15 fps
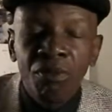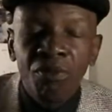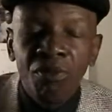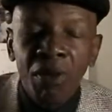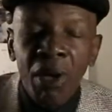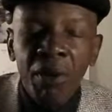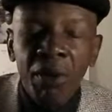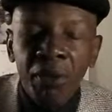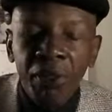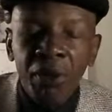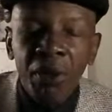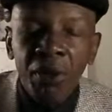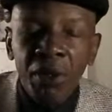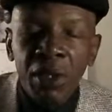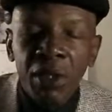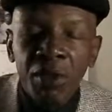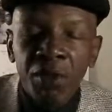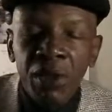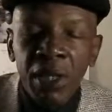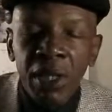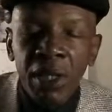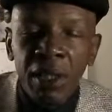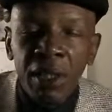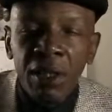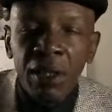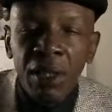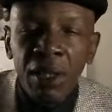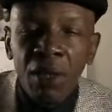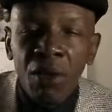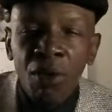very thoroughly read
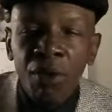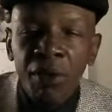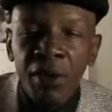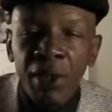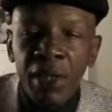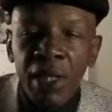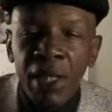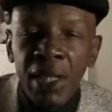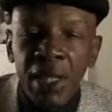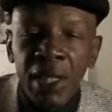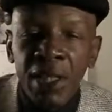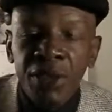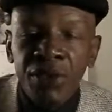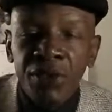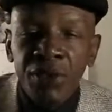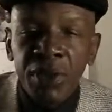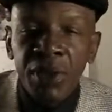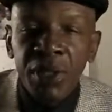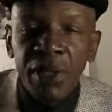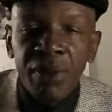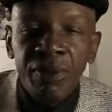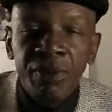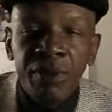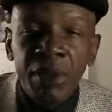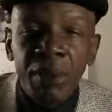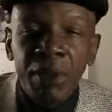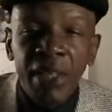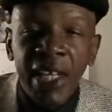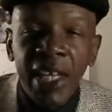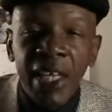over the histories of some
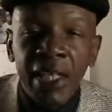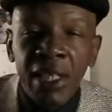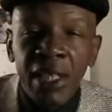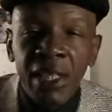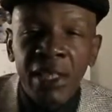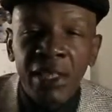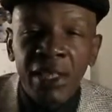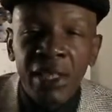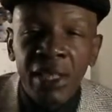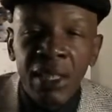of the candidates,